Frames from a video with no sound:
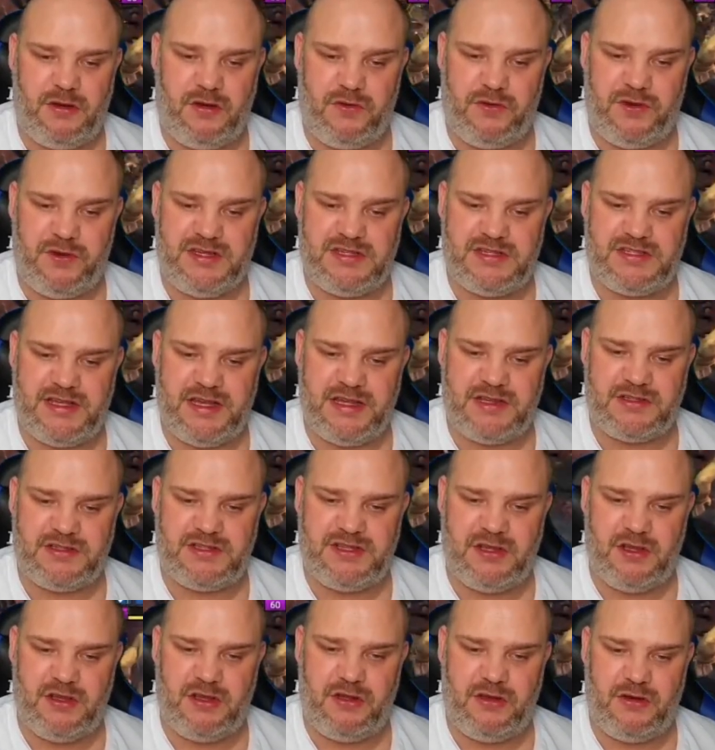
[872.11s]
On his second
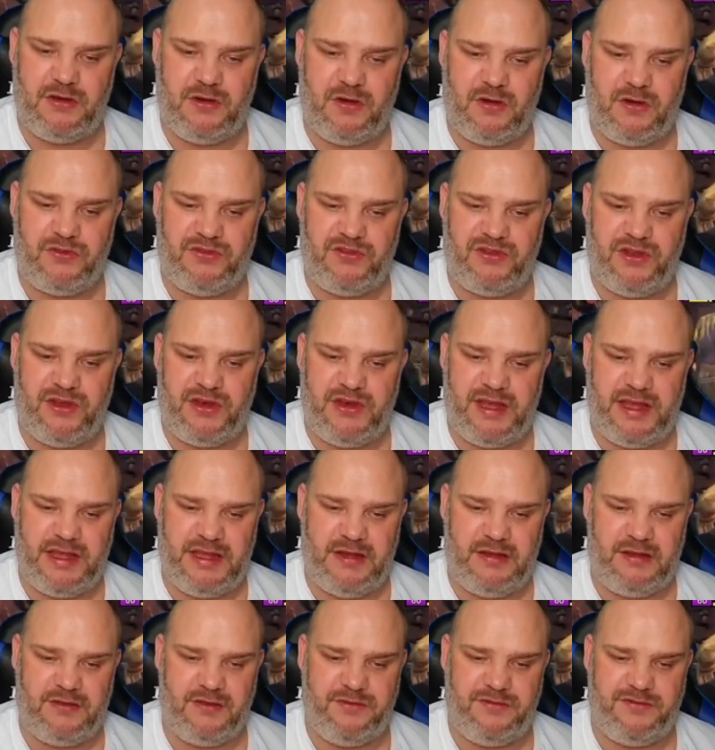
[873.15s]
turn, on turn
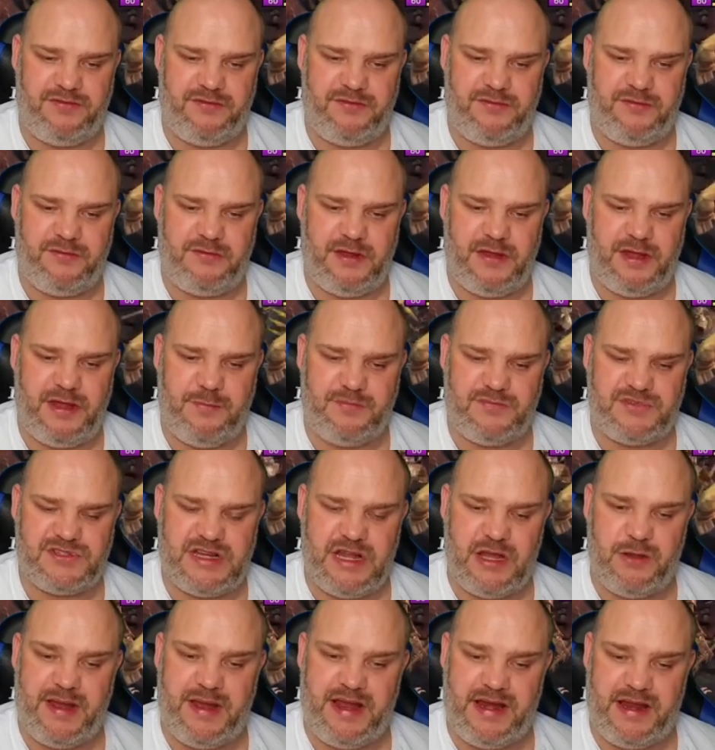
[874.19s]
8, the
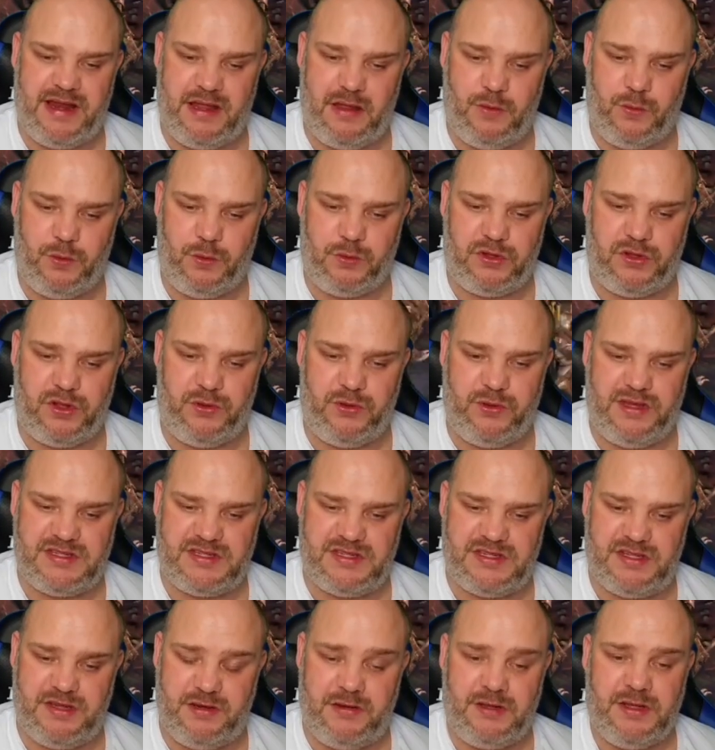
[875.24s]
slow Maneater will do
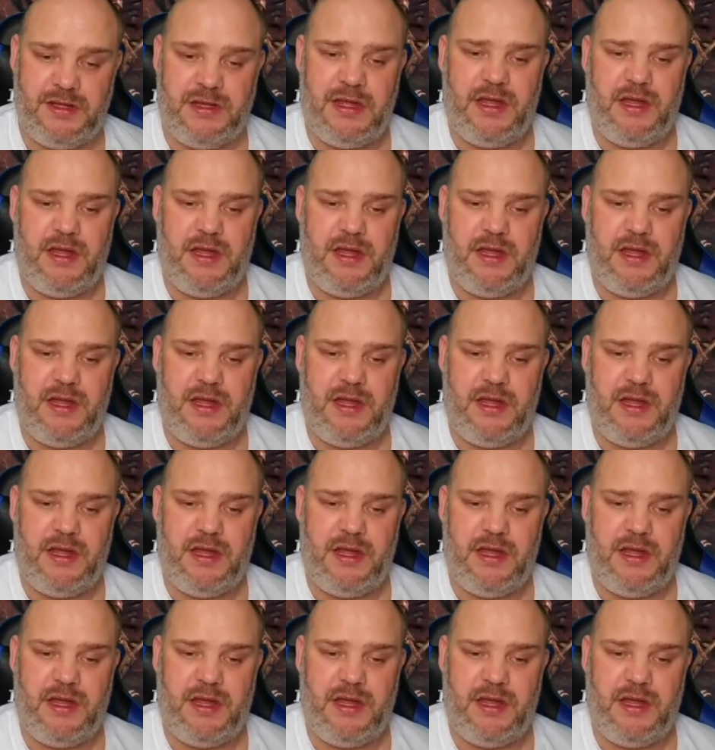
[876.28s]
his turn.